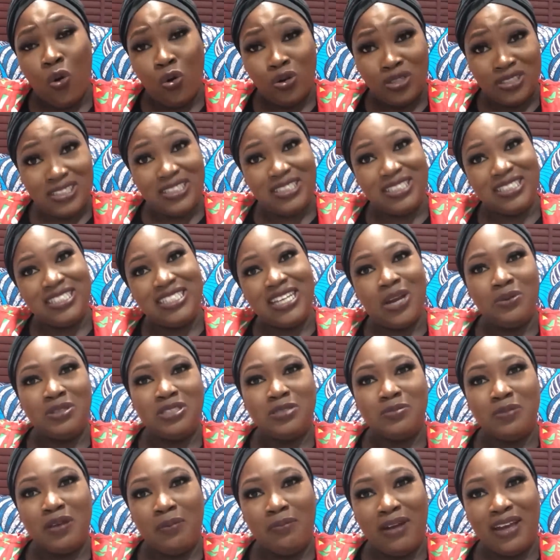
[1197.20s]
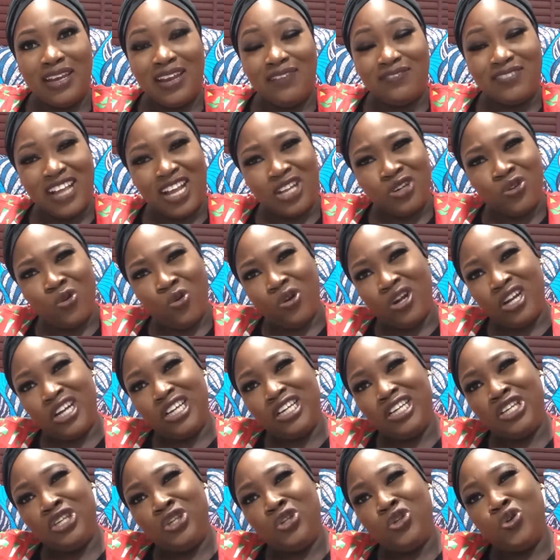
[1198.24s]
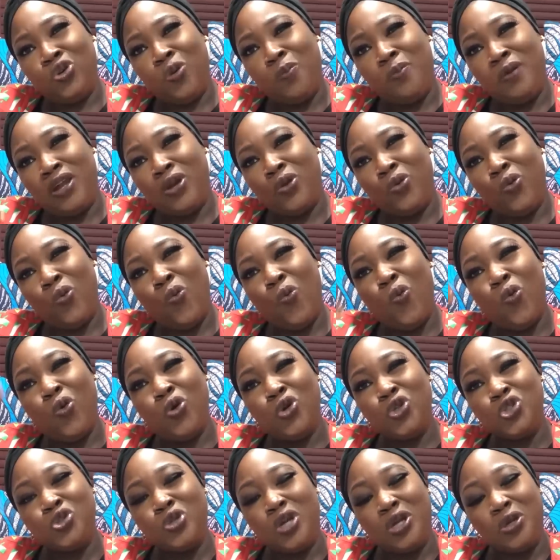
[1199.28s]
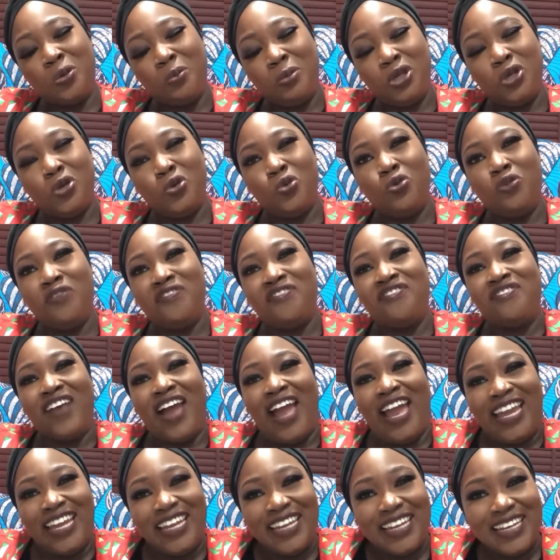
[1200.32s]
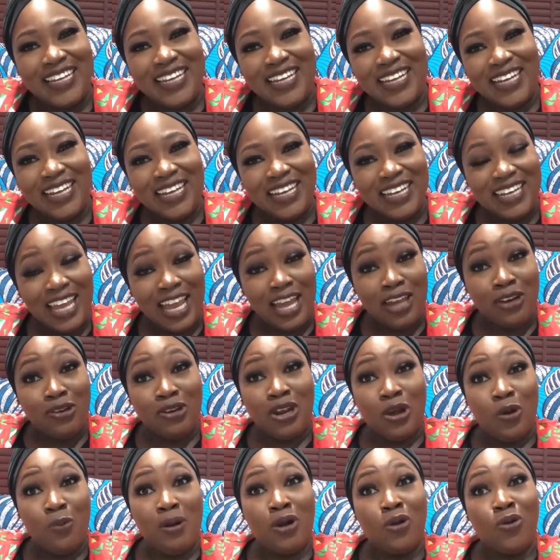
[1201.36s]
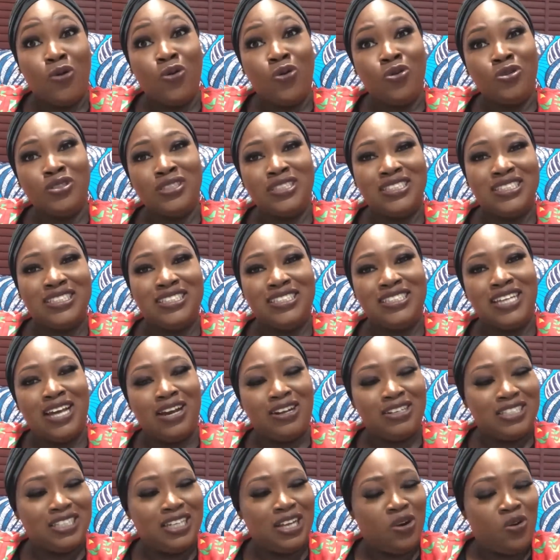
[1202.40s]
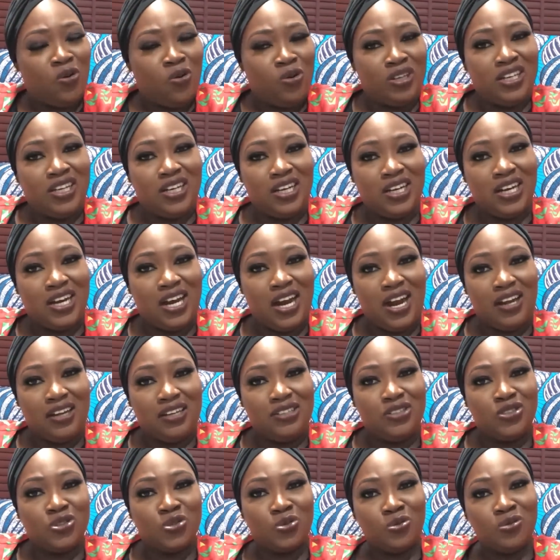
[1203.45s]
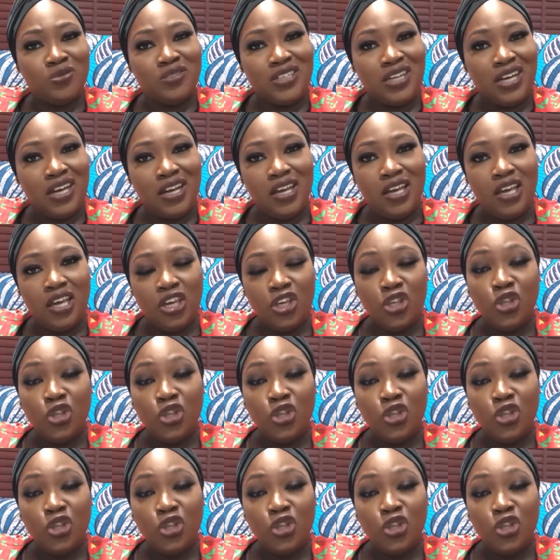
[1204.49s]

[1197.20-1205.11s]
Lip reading: Come sit down with my man. After I don't clean you up, I don't wash you, I don't make you look fine. Now another woman can come sit down there, come the carry shoulder.